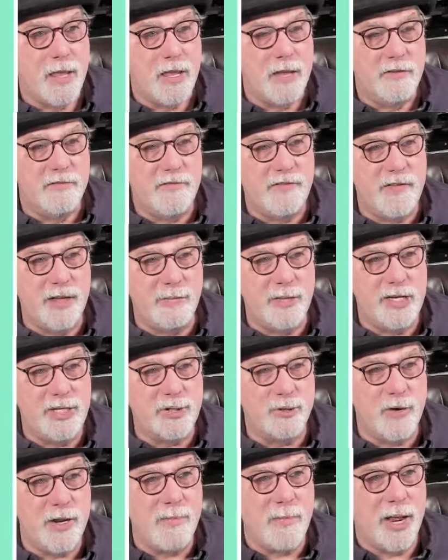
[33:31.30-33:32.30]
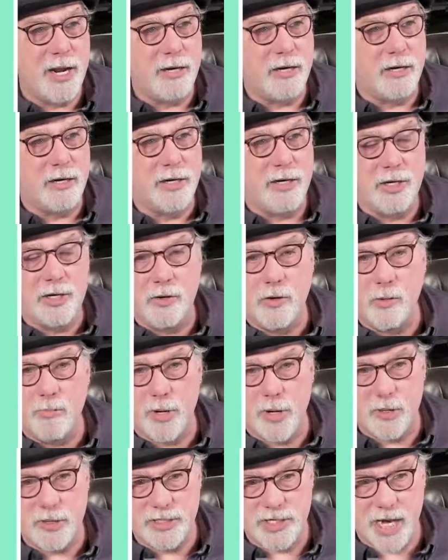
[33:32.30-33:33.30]
Family Tree Maker can do a
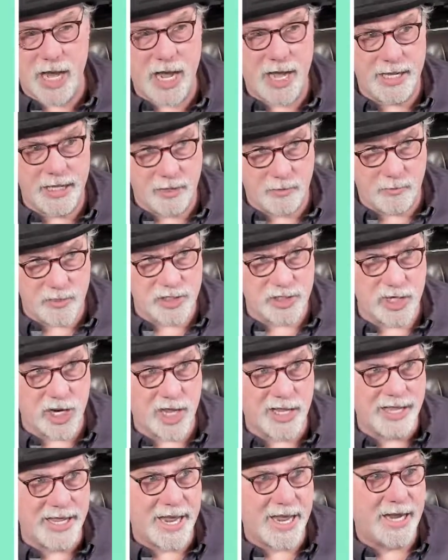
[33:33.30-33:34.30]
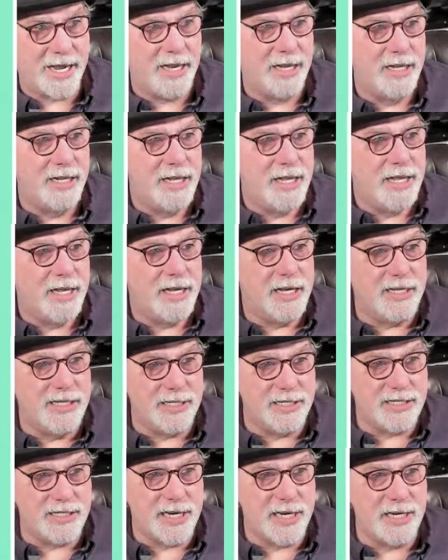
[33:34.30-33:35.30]
bow tie. We saw that. A
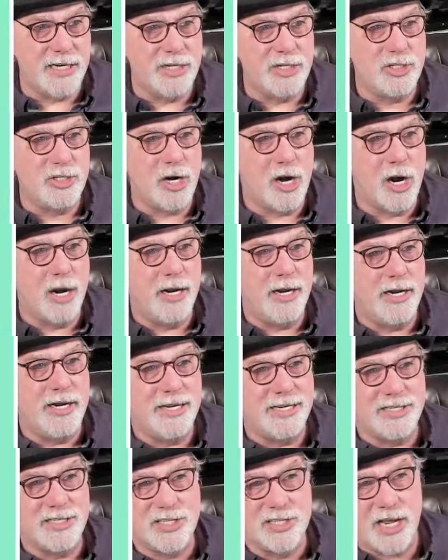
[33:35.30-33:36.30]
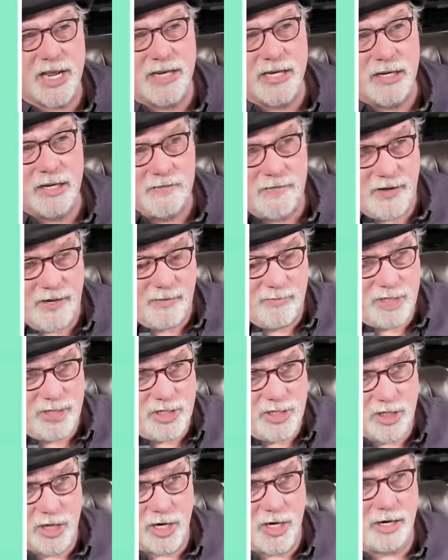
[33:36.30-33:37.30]
descendant chart, an extended family
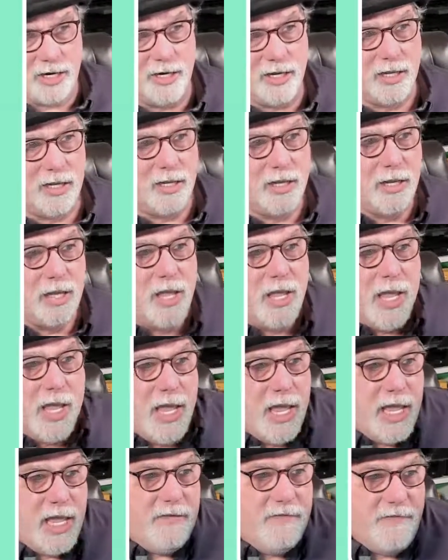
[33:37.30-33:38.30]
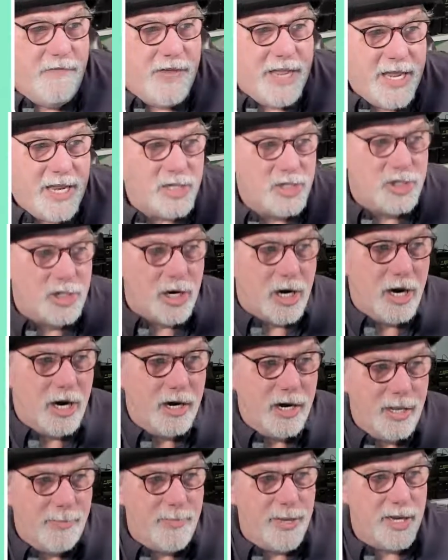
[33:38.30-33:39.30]
chart, a fan
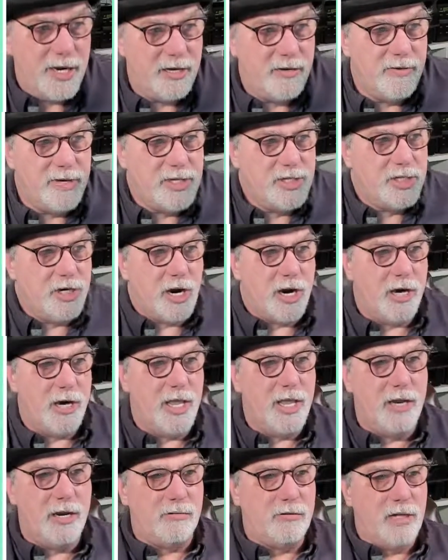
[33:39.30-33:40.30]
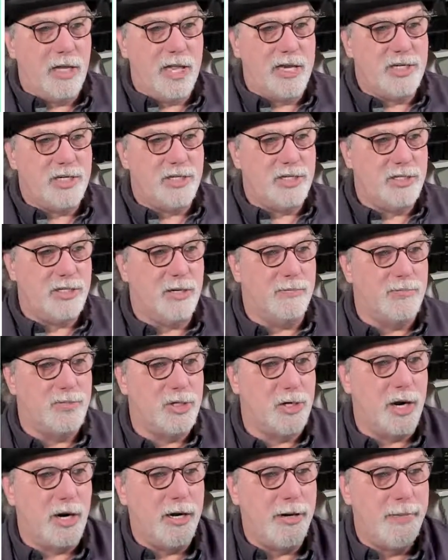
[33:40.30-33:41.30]
chart, a pedigree chart, and a relationship
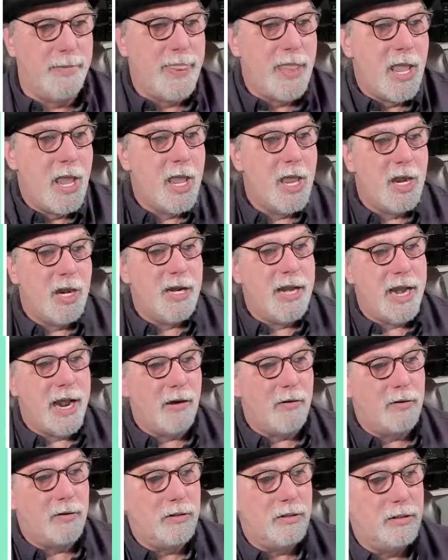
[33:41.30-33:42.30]
chart. Now,